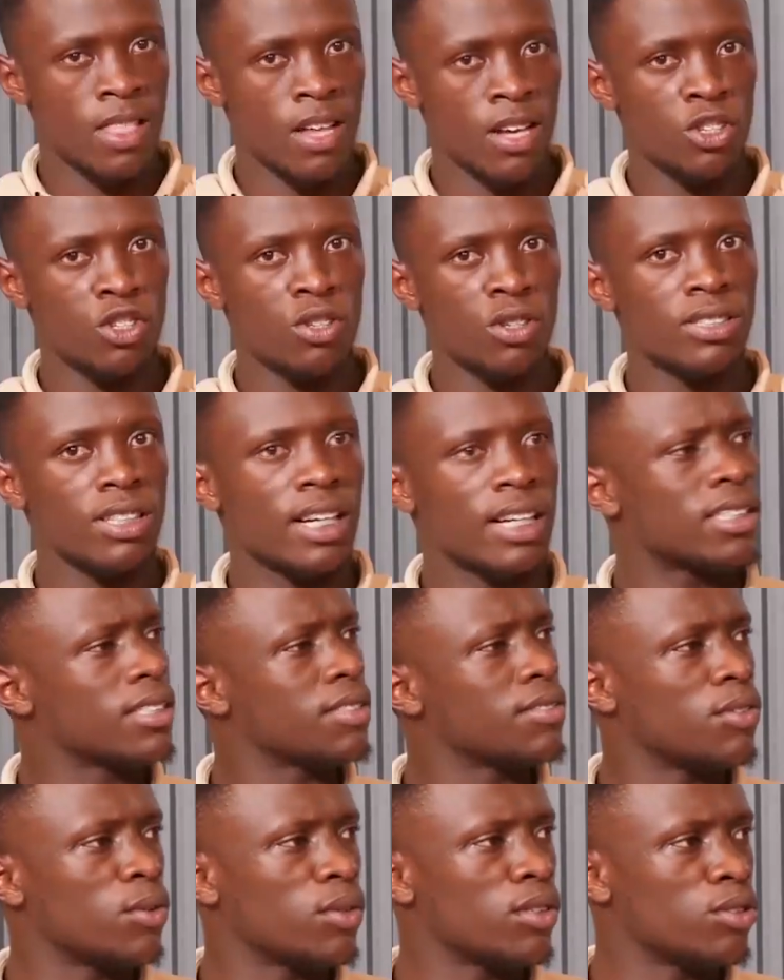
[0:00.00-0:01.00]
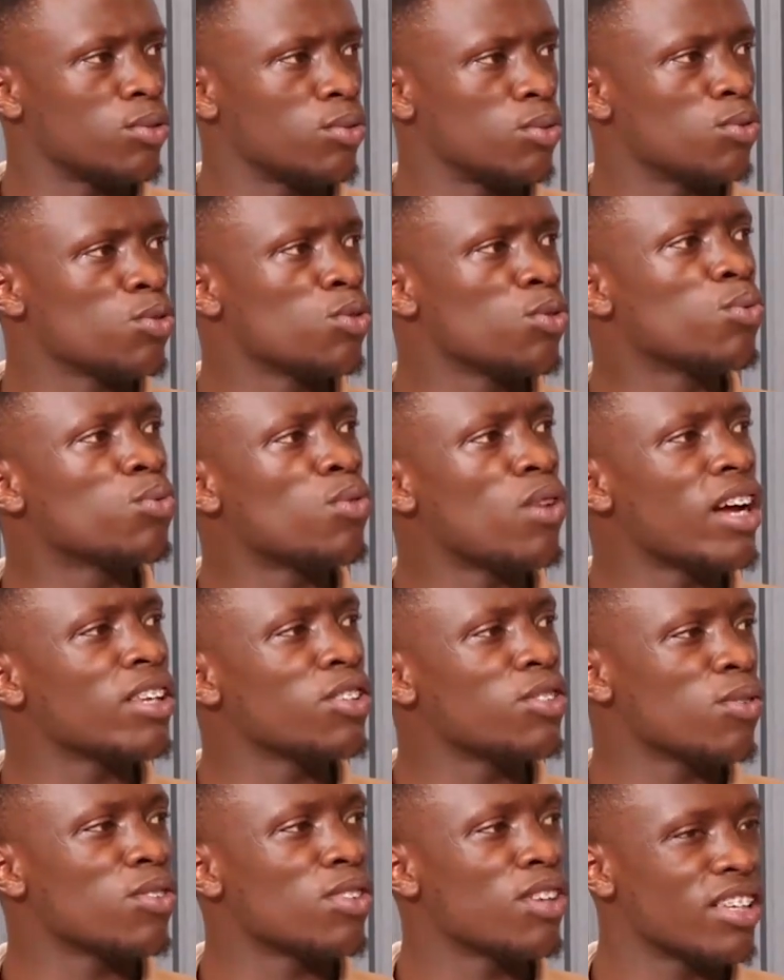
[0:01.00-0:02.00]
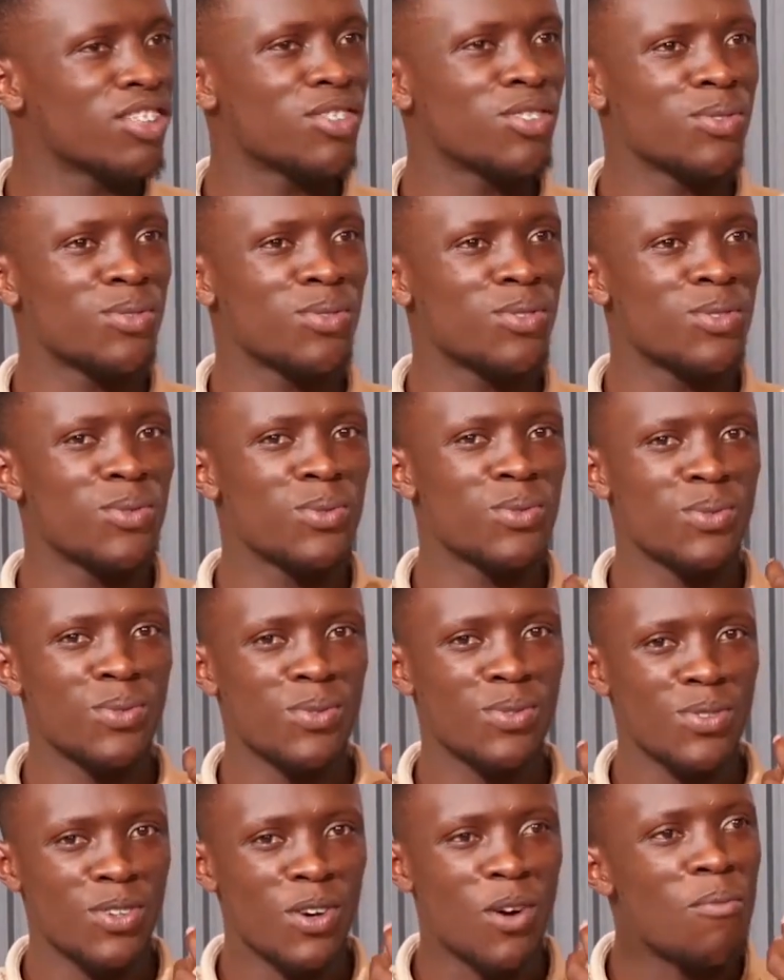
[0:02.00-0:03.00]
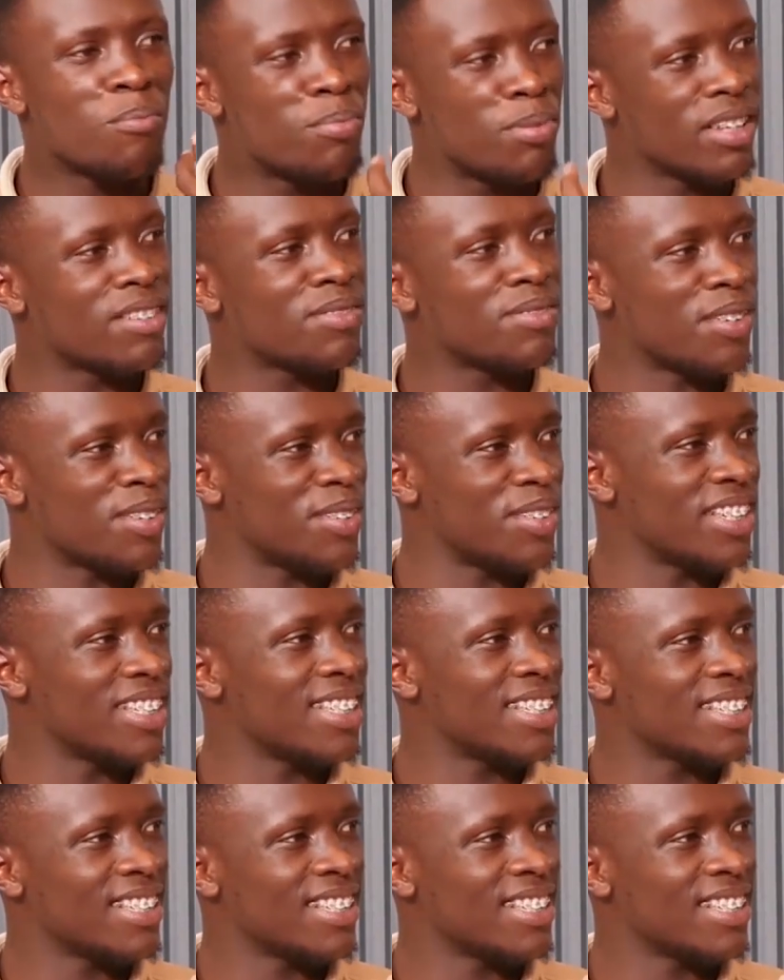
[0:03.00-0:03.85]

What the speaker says: You don't ask for it. You compete for it.